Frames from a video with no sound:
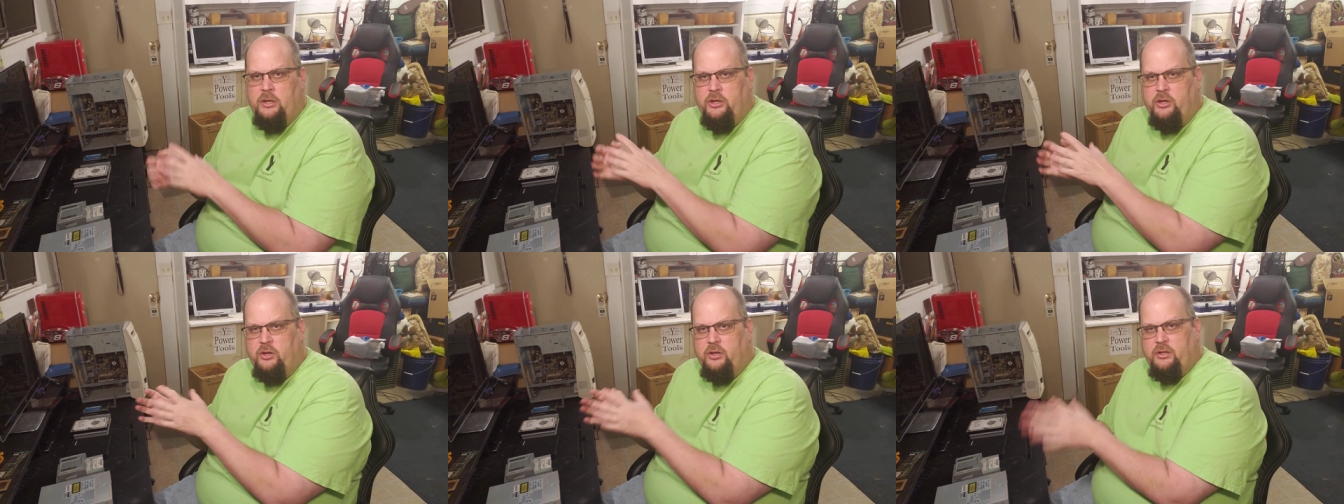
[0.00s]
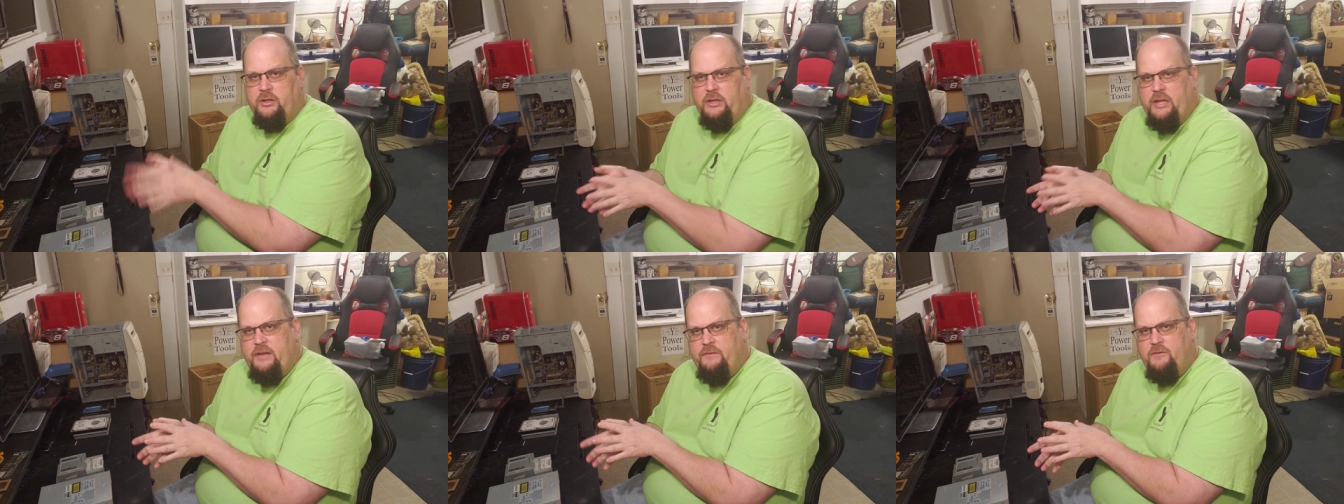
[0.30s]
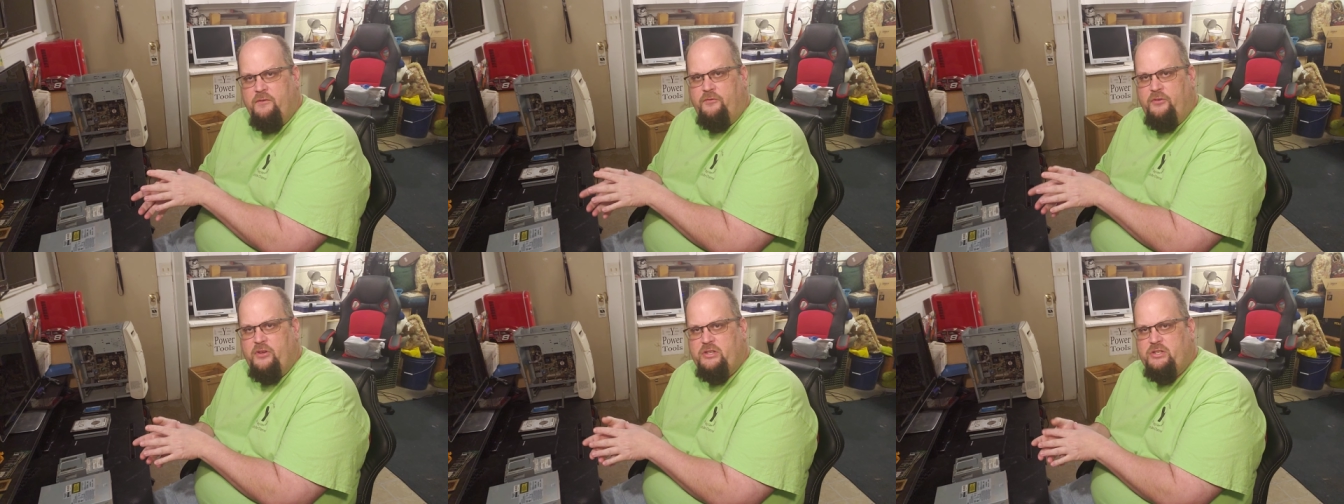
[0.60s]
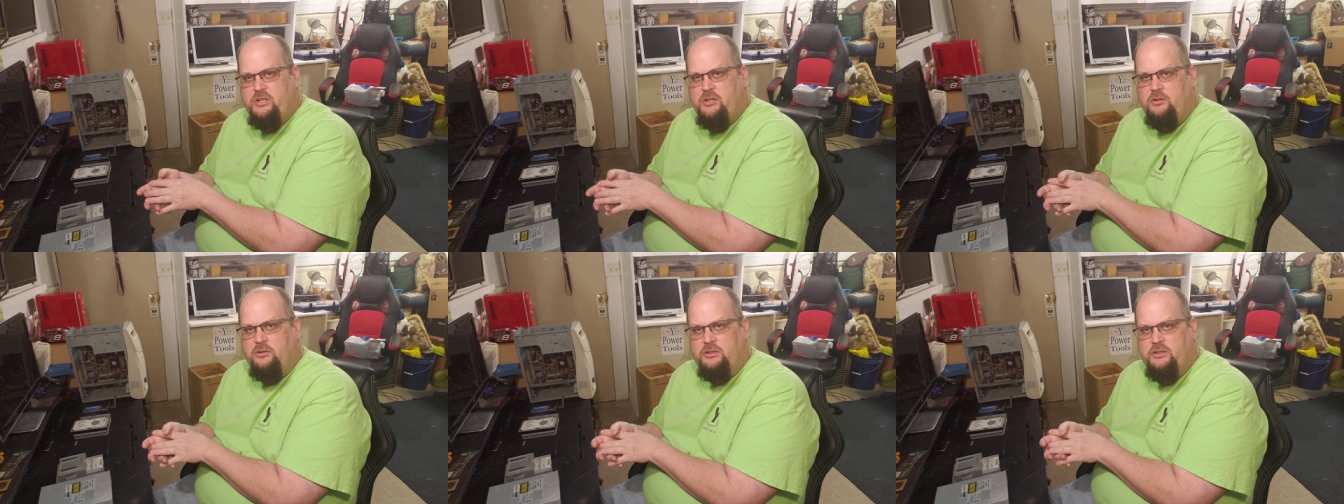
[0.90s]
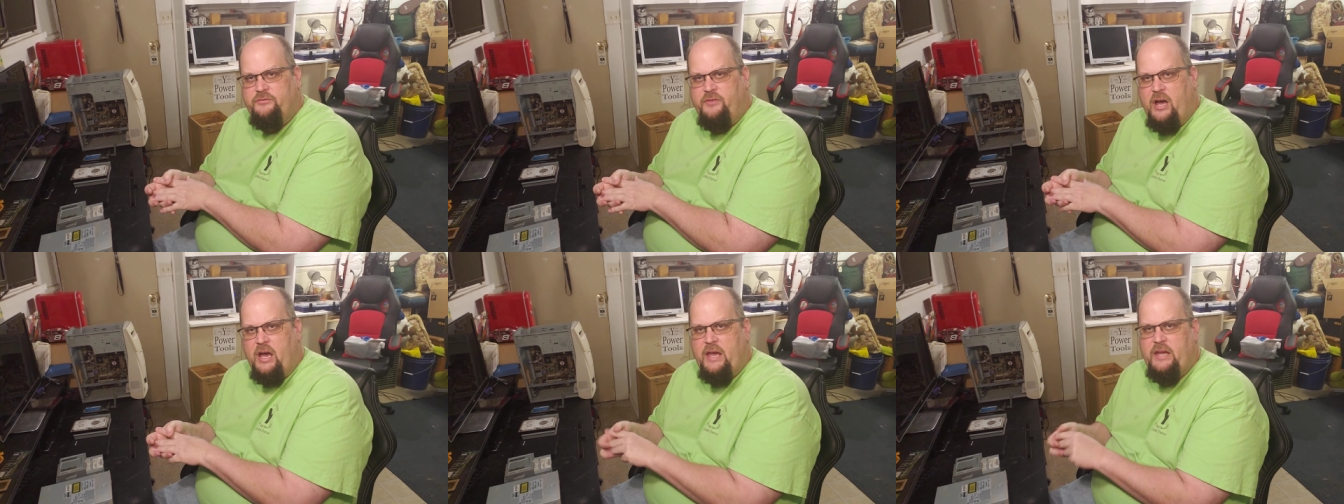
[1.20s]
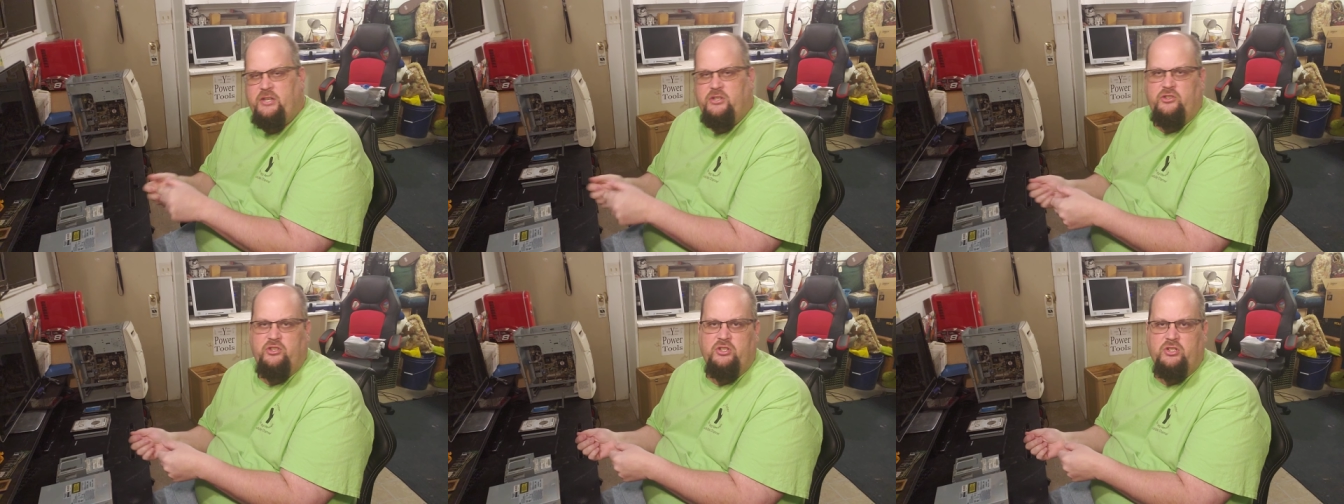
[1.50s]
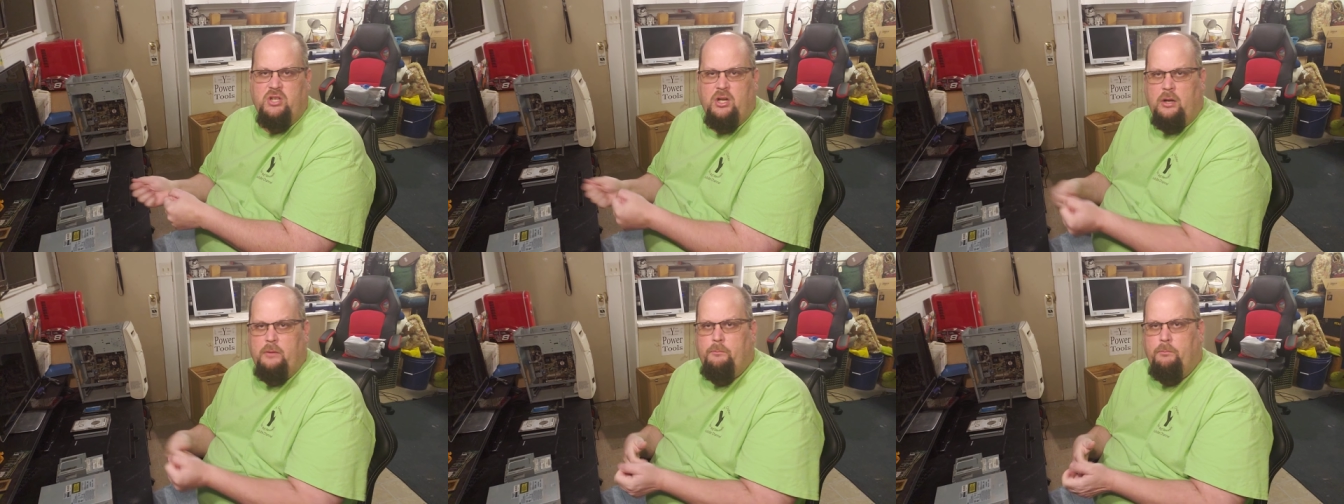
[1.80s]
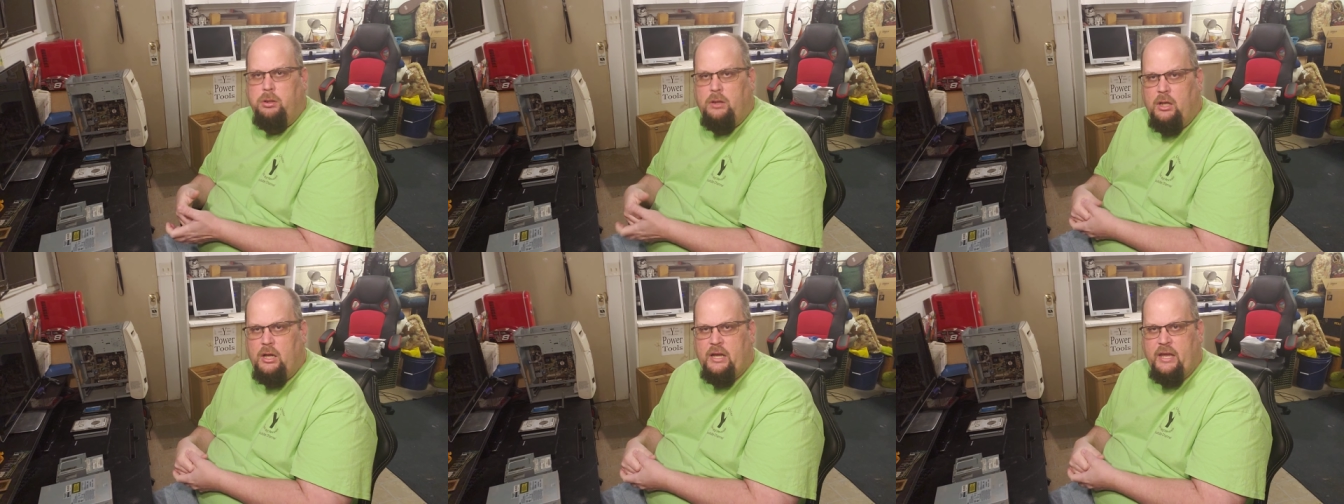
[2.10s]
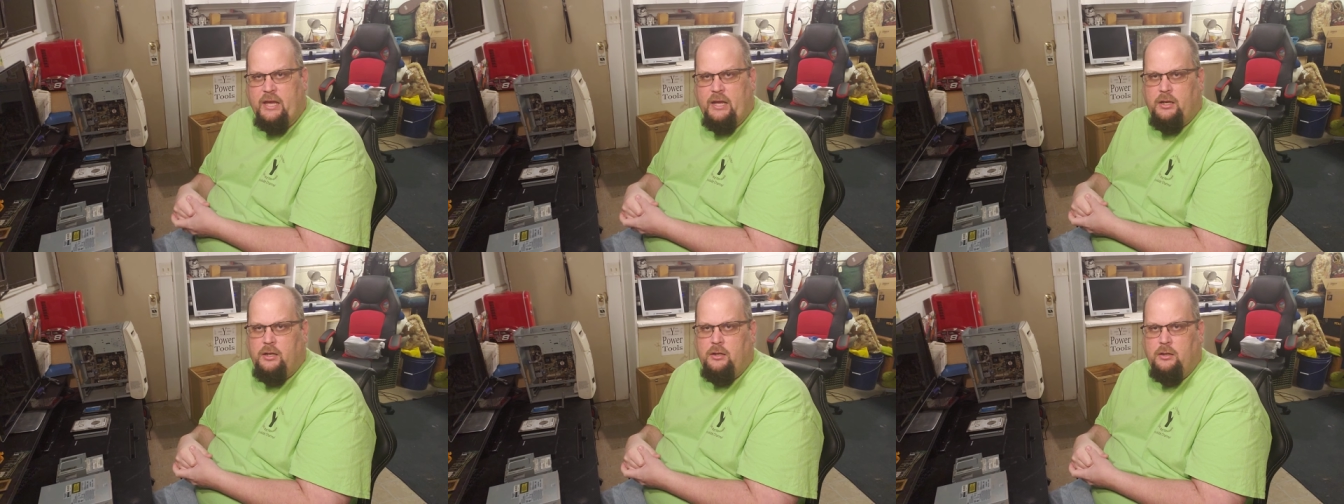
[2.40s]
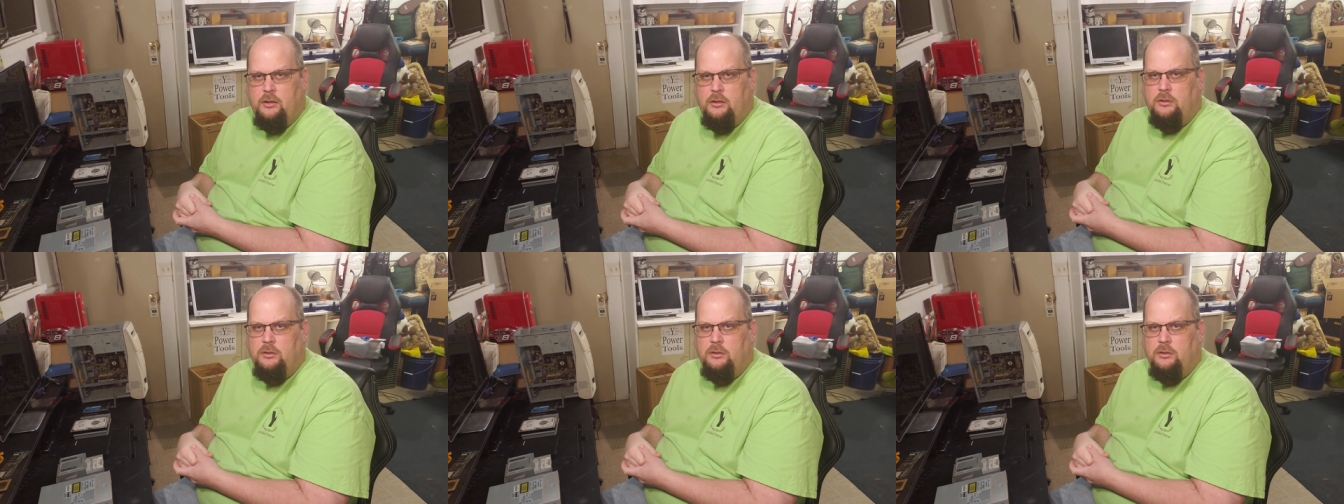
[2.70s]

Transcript: You can leave the physical device, just unplug it